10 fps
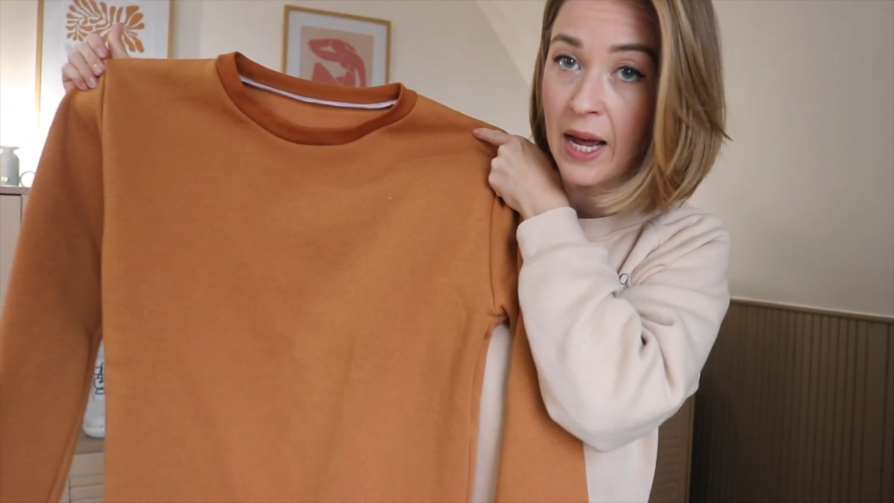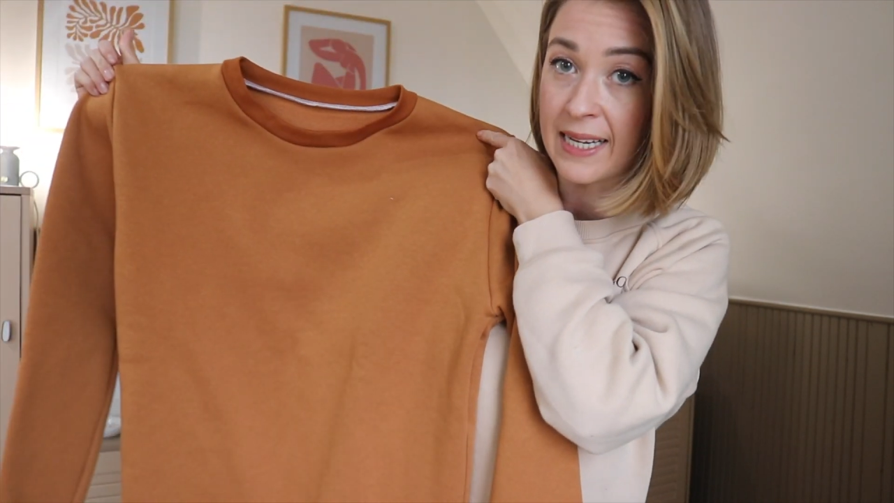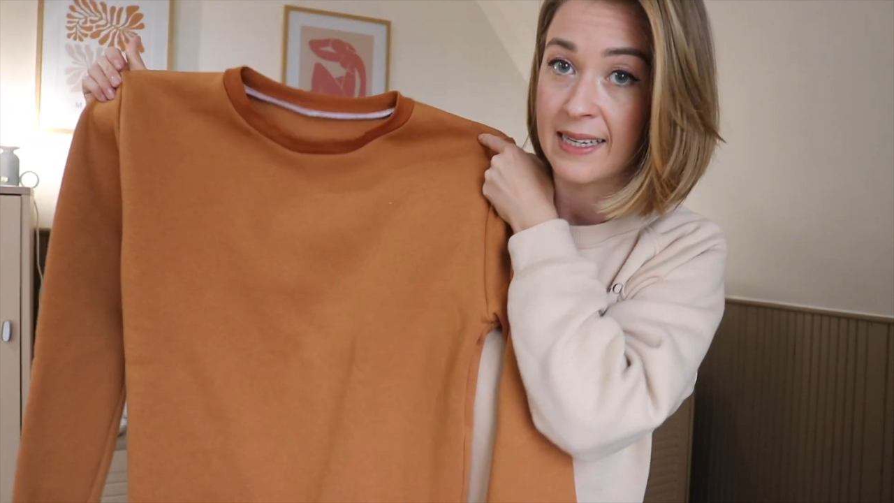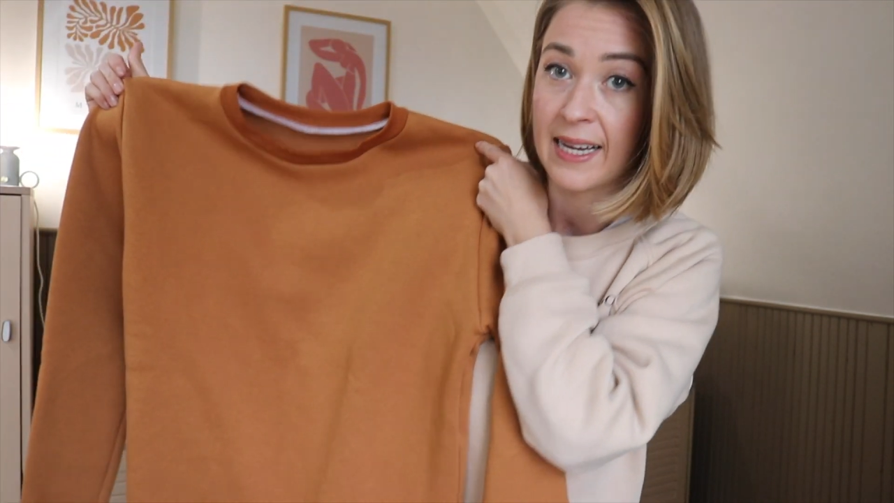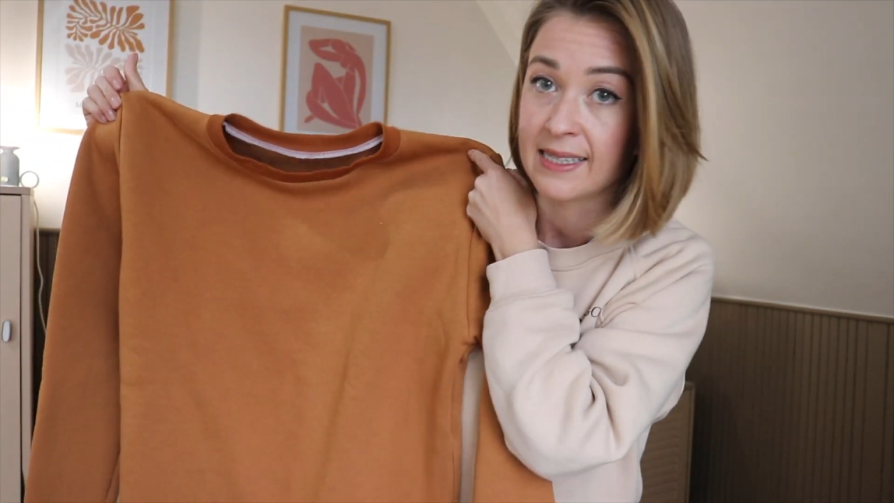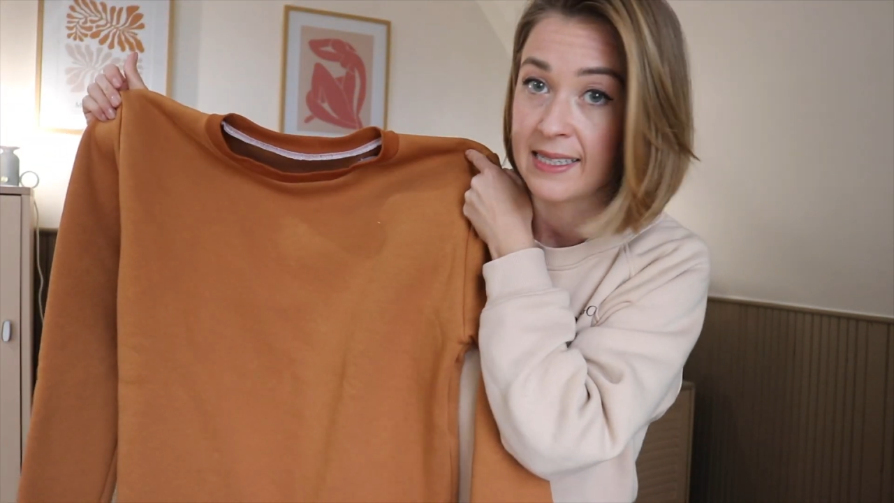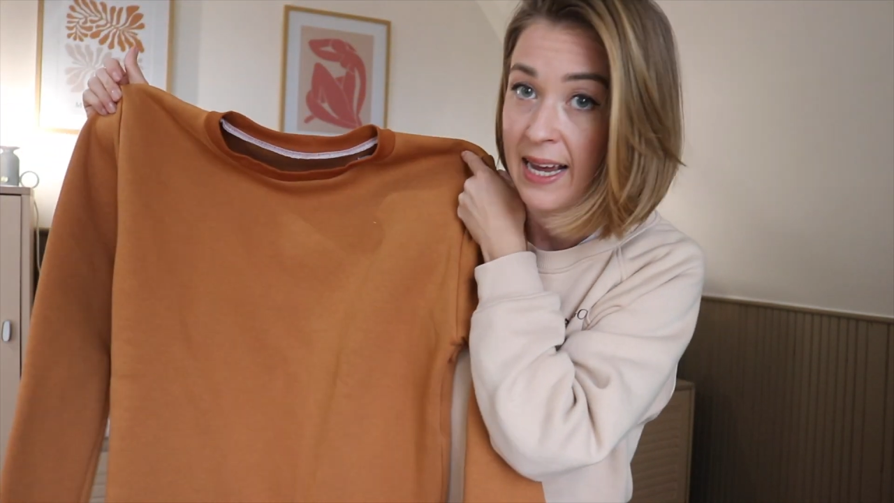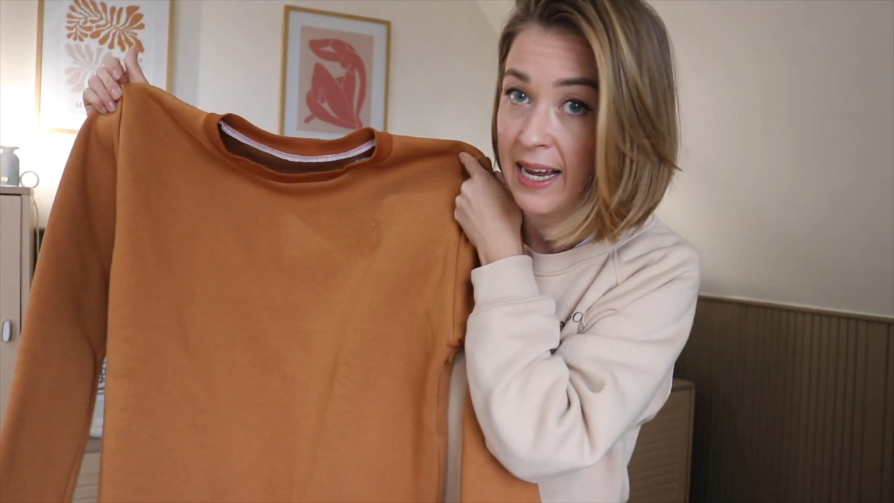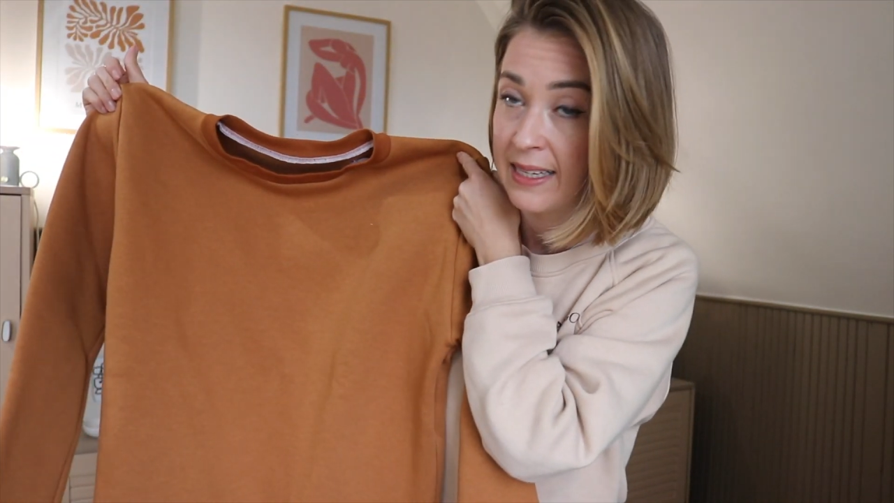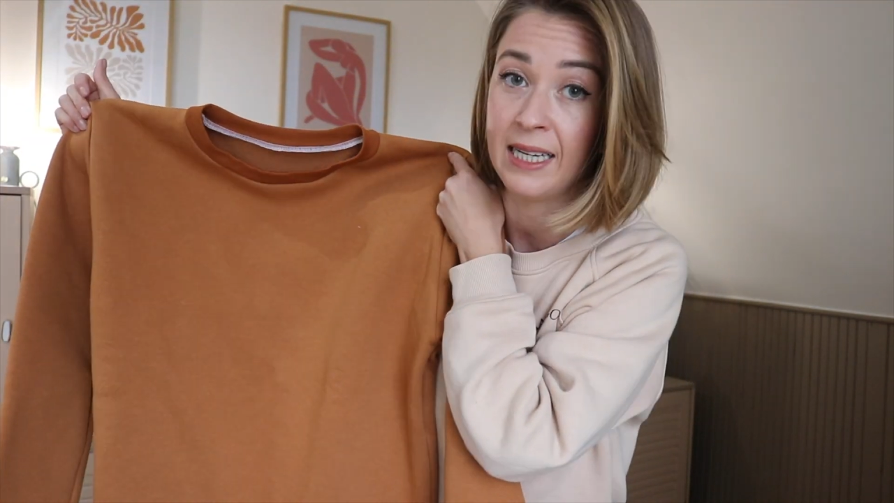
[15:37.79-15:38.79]
As I
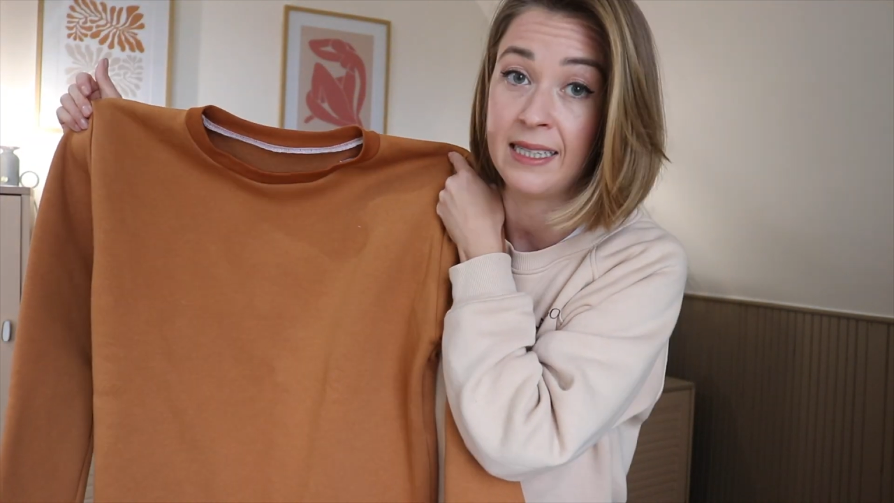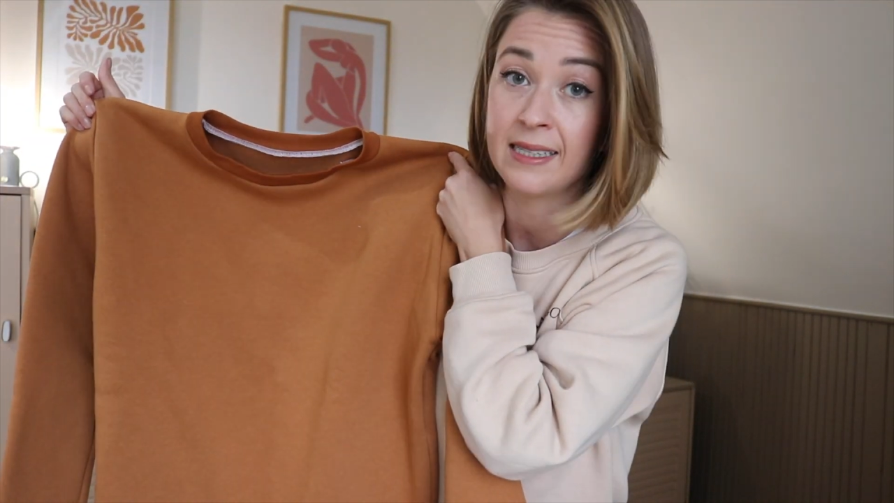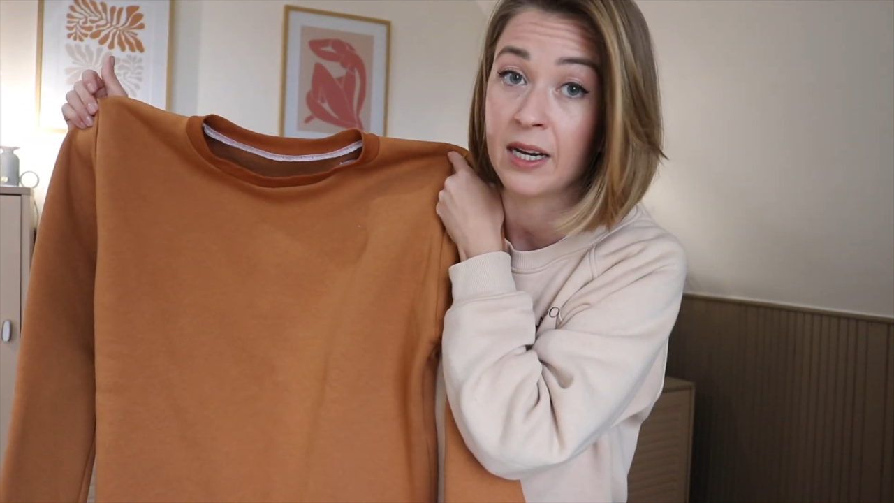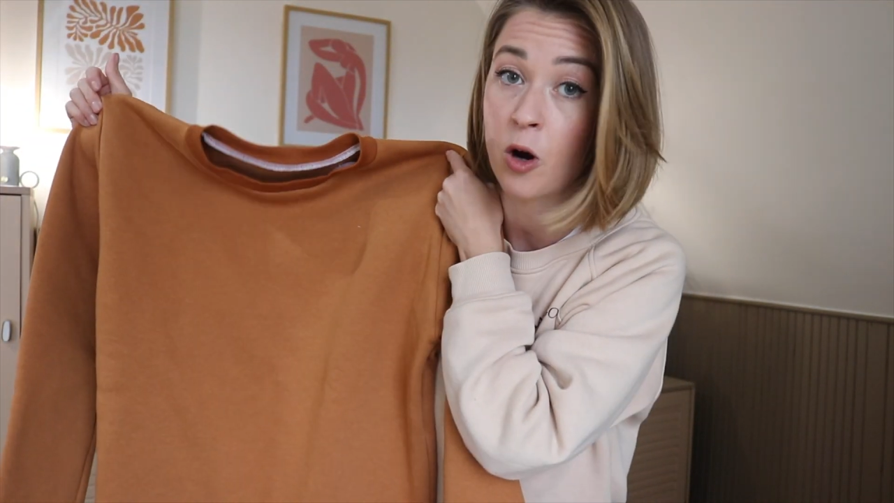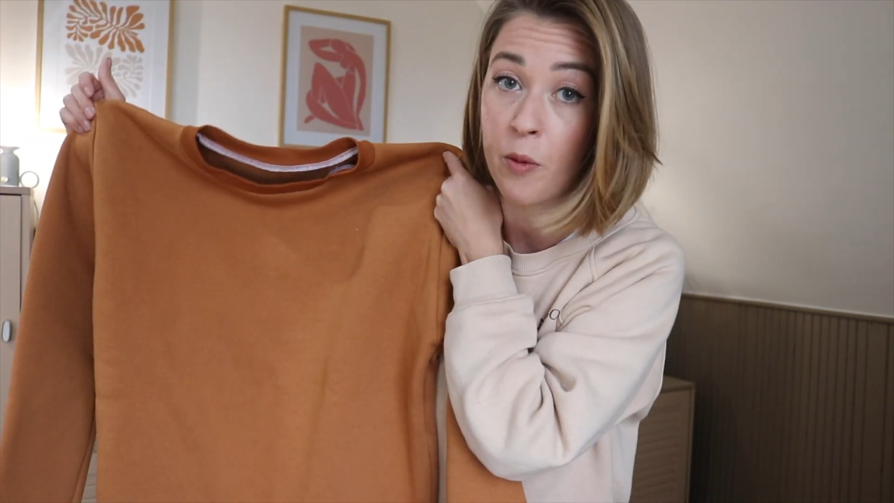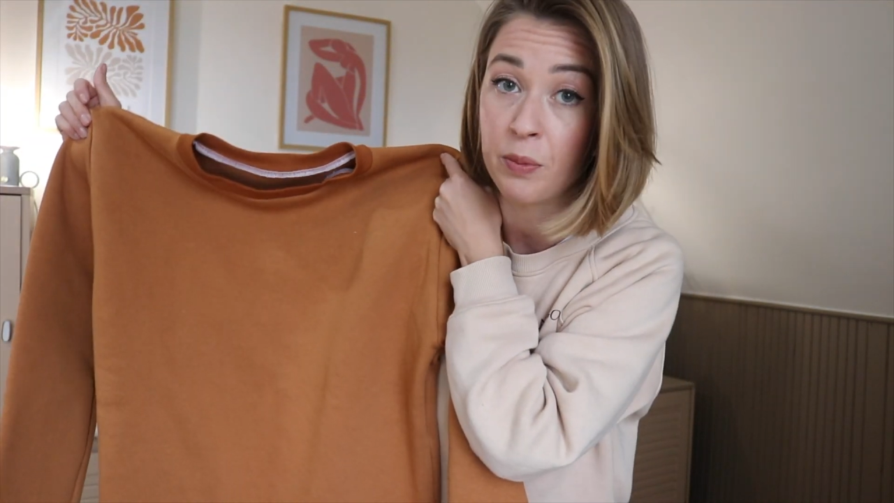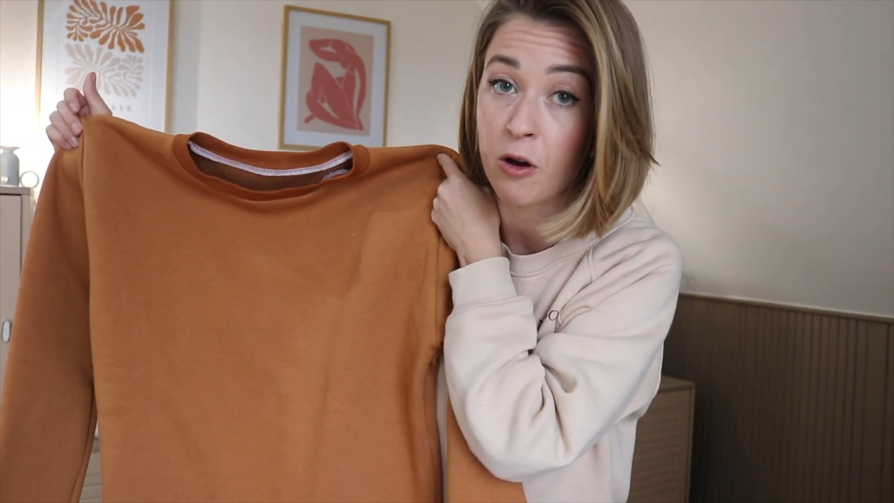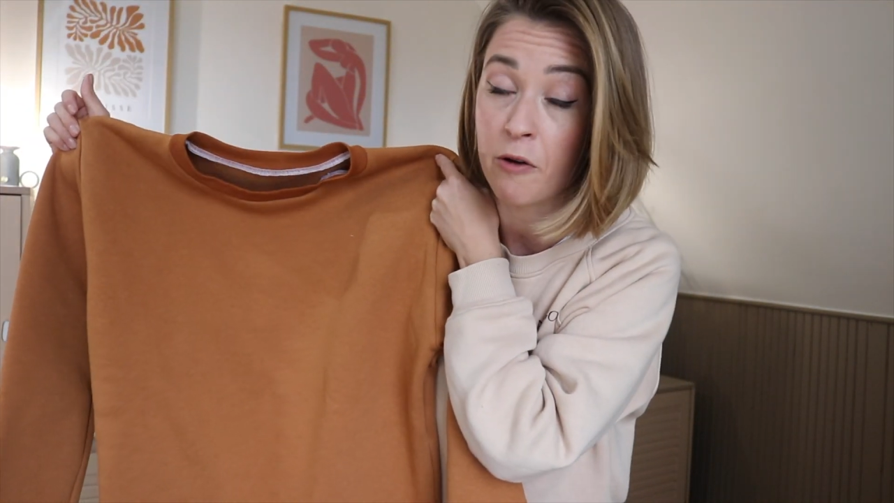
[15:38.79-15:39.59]
said, it is a copy